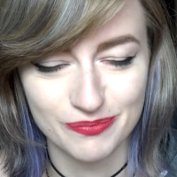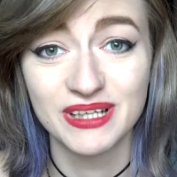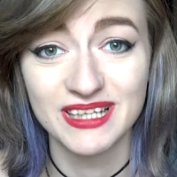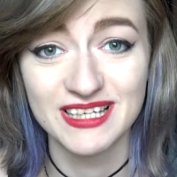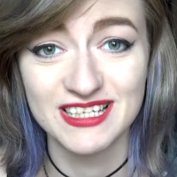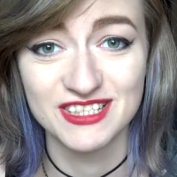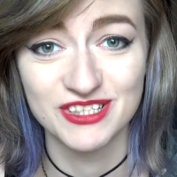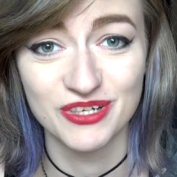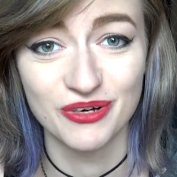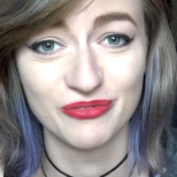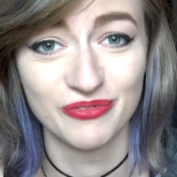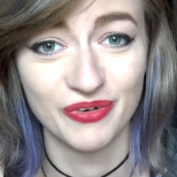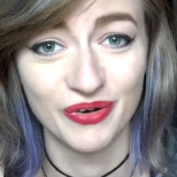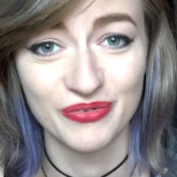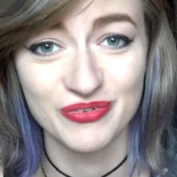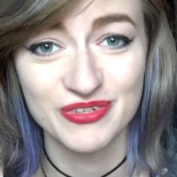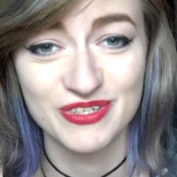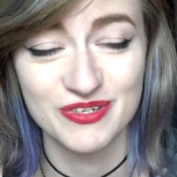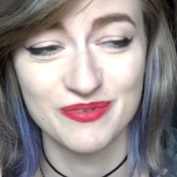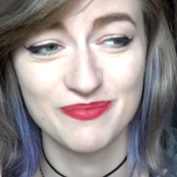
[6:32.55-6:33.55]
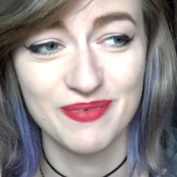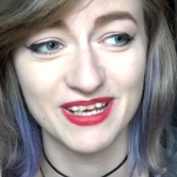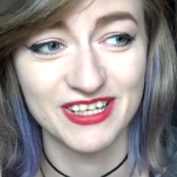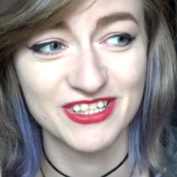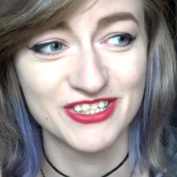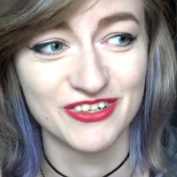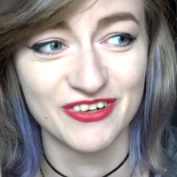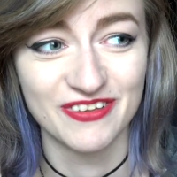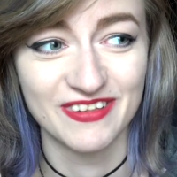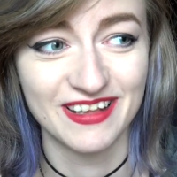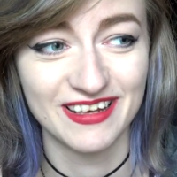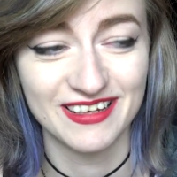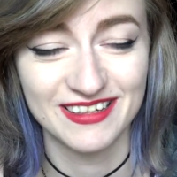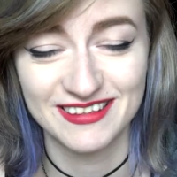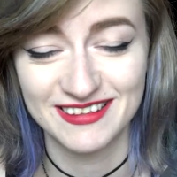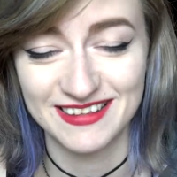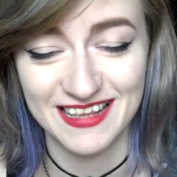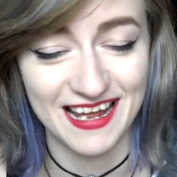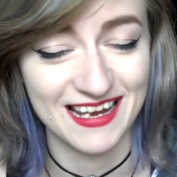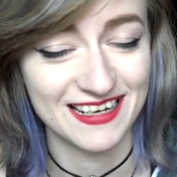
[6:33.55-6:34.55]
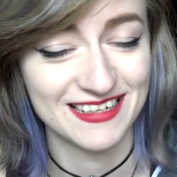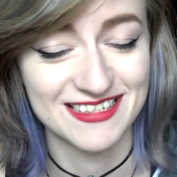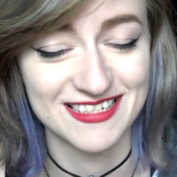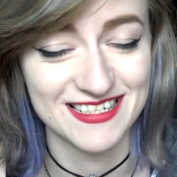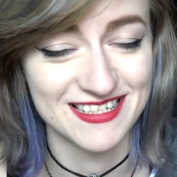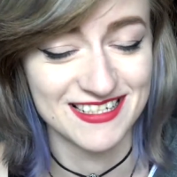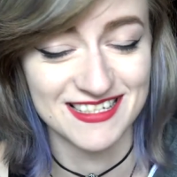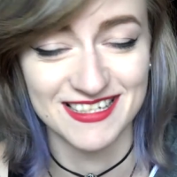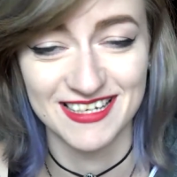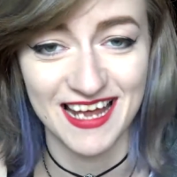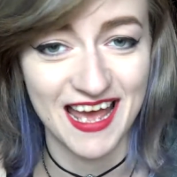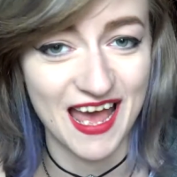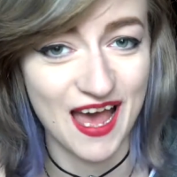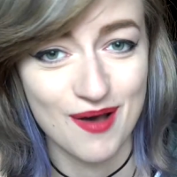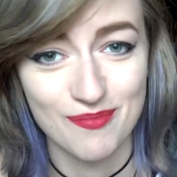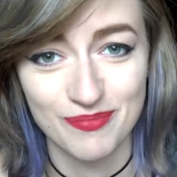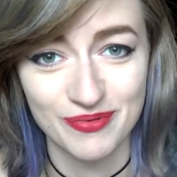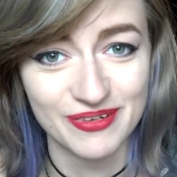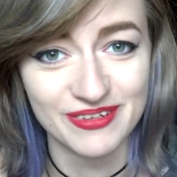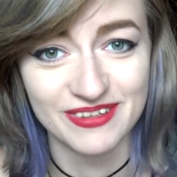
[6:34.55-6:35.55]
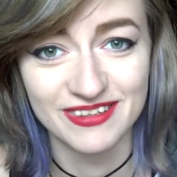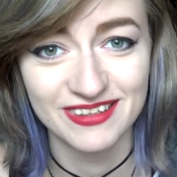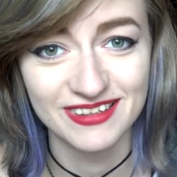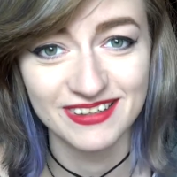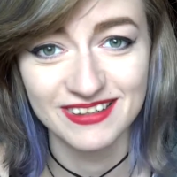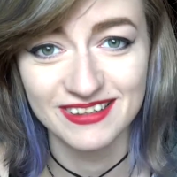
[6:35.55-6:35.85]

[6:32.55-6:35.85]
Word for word: please go vote to make sure that that doesn't happen.